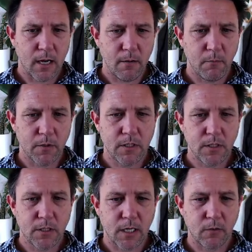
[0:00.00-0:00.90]
once you
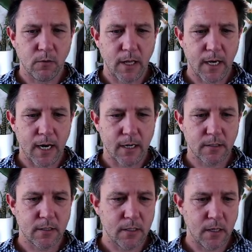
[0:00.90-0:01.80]
checked all that out,
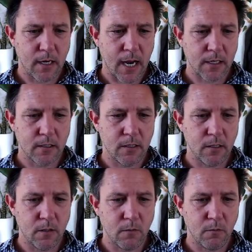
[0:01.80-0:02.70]

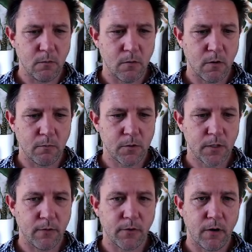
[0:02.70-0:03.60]
you got
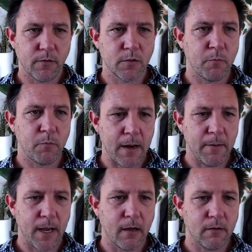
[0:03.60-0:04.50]
shoved over to
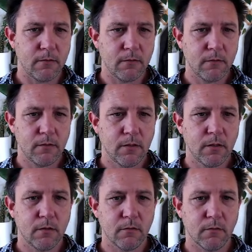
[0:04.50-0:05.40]
PayPal.
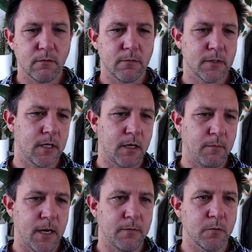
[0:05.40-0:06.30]
Oh, it's going to give me
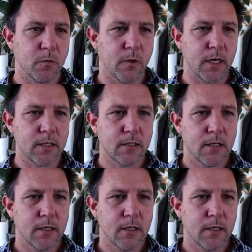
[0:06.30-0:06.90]
heaps of warnings.